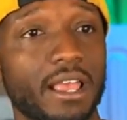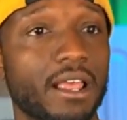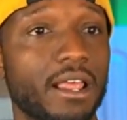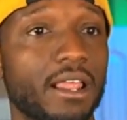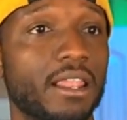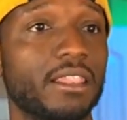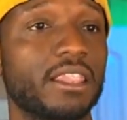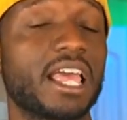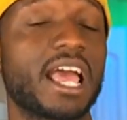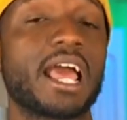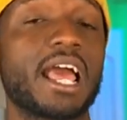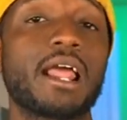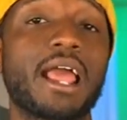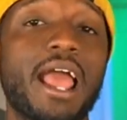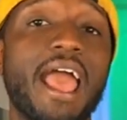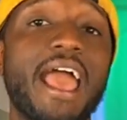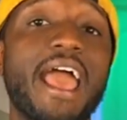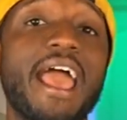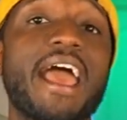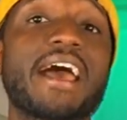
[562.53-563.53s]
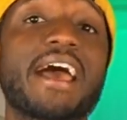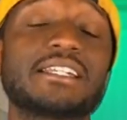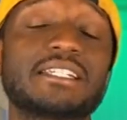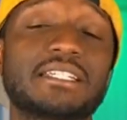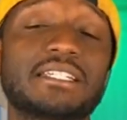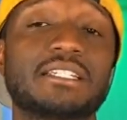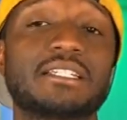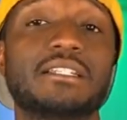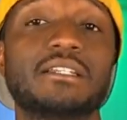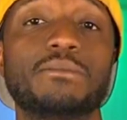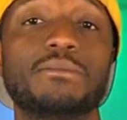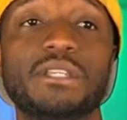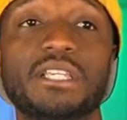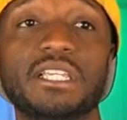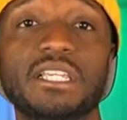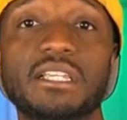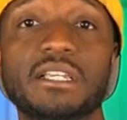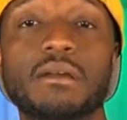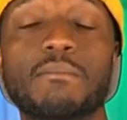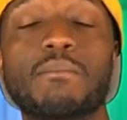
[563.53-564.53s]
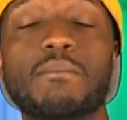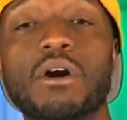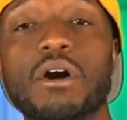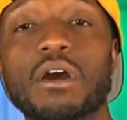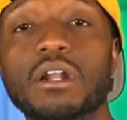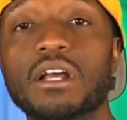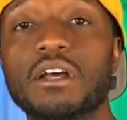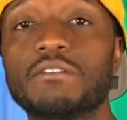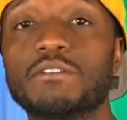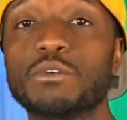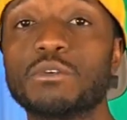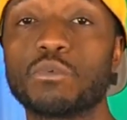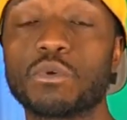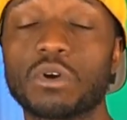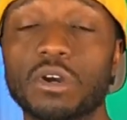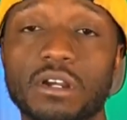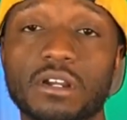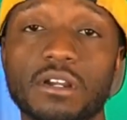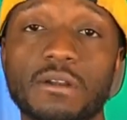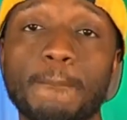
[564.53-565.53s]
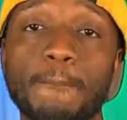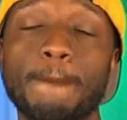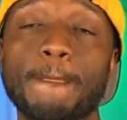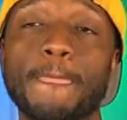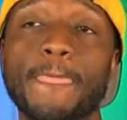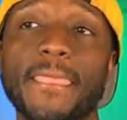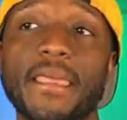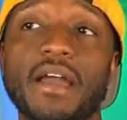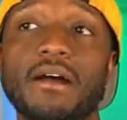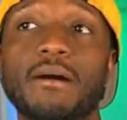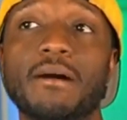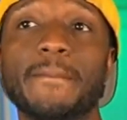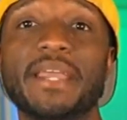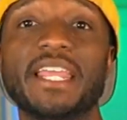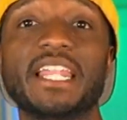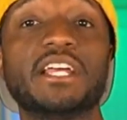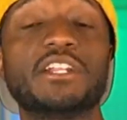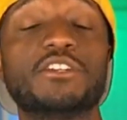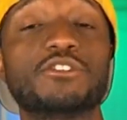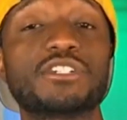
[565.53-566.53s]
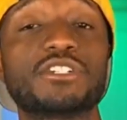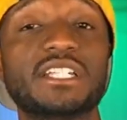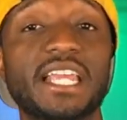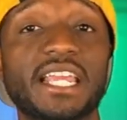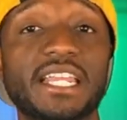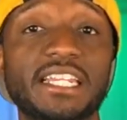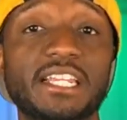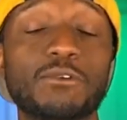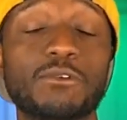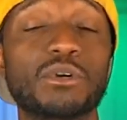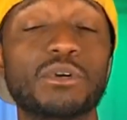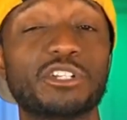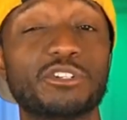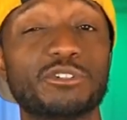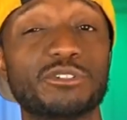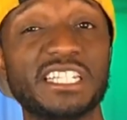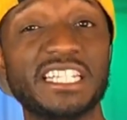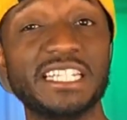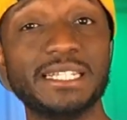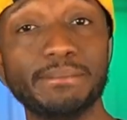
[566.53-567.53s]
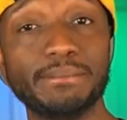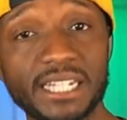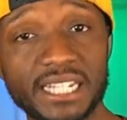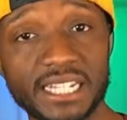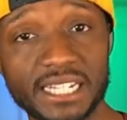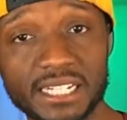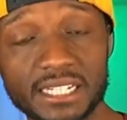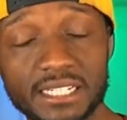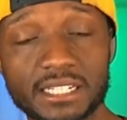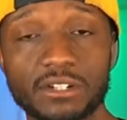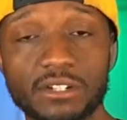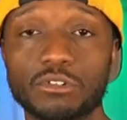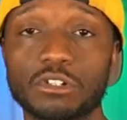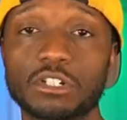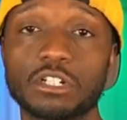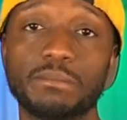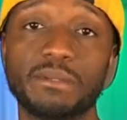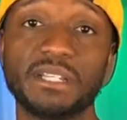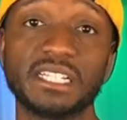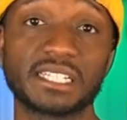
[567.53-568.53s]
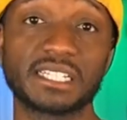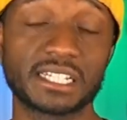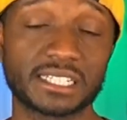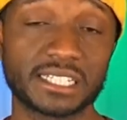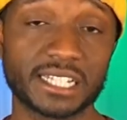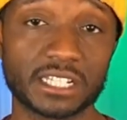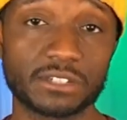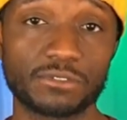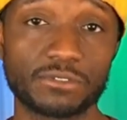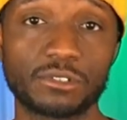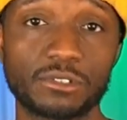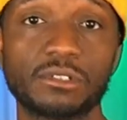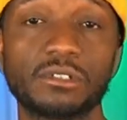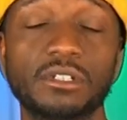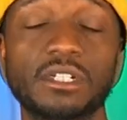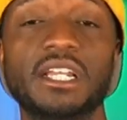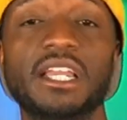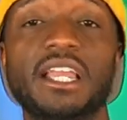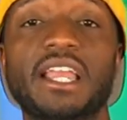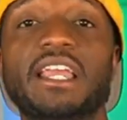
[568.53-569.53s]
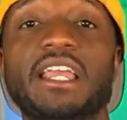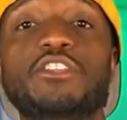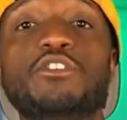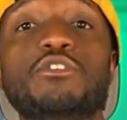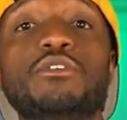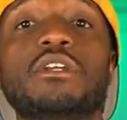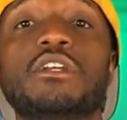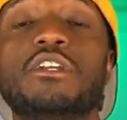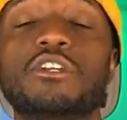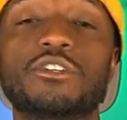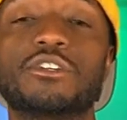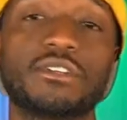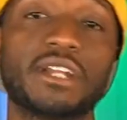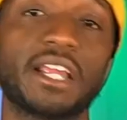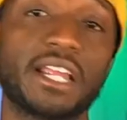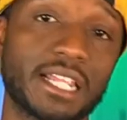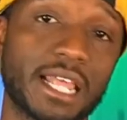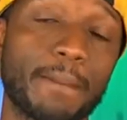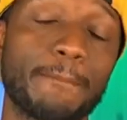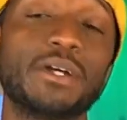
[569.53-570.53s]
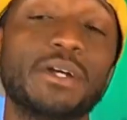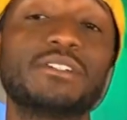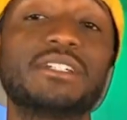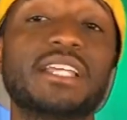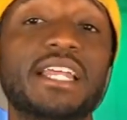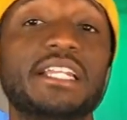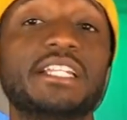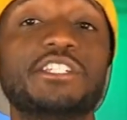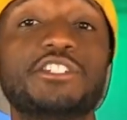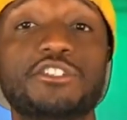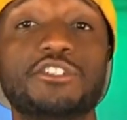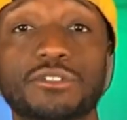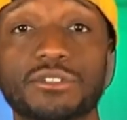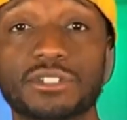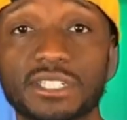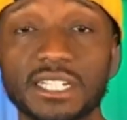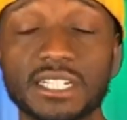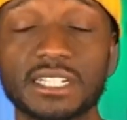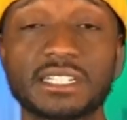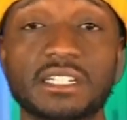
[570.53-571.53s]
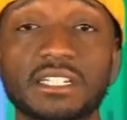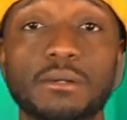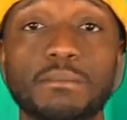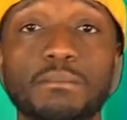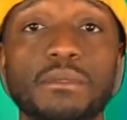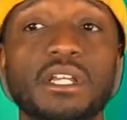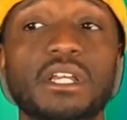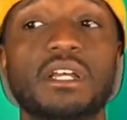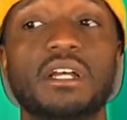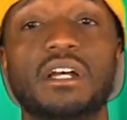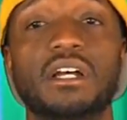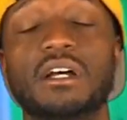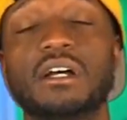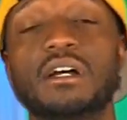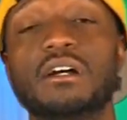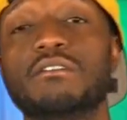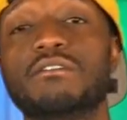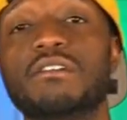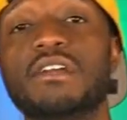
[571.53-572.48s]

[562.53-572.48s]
That has to be part of the work, and understanding what your team needs in order to be successful. And you can build that into your system of